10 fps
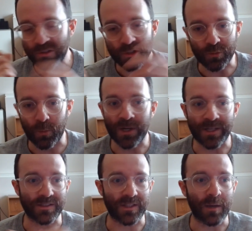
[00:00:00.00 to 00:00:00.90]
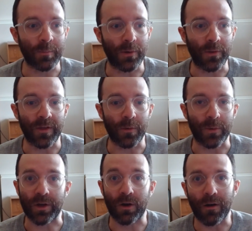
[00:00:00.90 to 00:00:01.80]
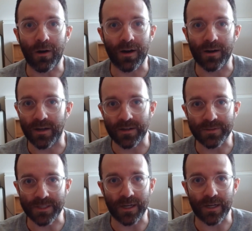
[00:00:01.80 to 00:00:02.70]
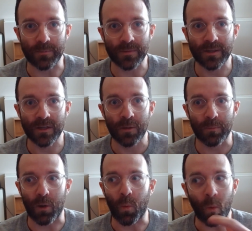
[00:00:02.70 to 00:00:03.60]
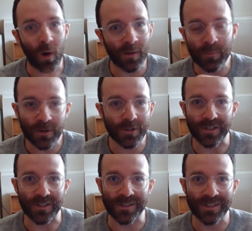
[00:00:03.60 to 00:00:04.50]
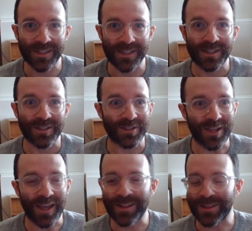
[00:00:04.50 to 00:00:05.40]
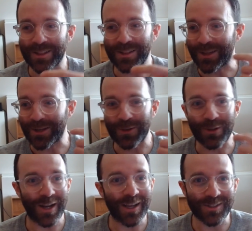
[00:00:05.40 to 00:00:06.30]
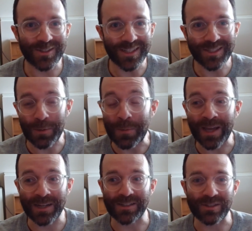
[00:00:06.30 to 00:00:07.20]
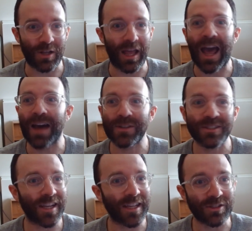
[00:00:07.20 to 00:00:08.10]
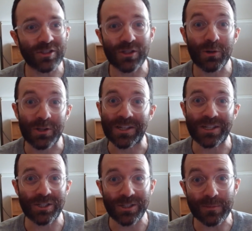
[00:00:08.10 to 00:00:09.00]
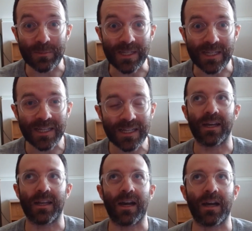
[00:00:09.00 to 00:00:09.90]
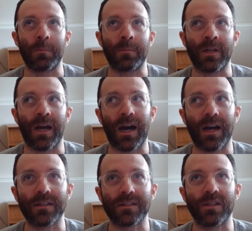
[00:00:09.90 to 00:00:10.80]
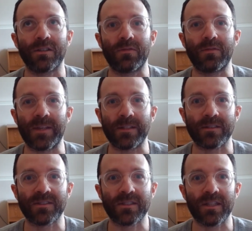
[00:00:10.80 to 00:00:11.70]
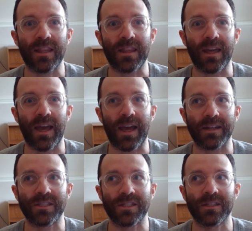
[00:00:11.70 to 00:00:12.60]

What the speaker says: one example that we caught ahead of time by one person saying that their SSH command is half a second slower than it should be. And I'm not convinced that